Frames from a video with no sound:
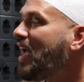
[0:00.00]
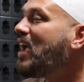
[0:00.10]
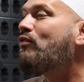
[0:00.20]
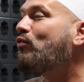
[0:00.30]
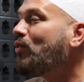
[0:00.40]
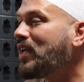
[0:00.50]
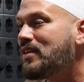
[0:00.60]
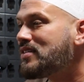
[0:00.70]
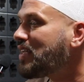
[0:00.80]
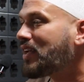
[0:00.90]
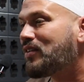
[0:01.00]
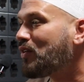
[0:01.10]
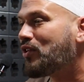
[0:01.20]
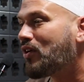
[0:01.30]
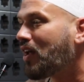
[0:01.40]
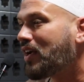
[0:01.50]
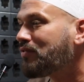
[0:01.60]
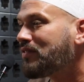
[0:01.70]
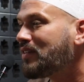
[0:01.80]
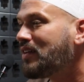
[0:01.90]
Every second of your life.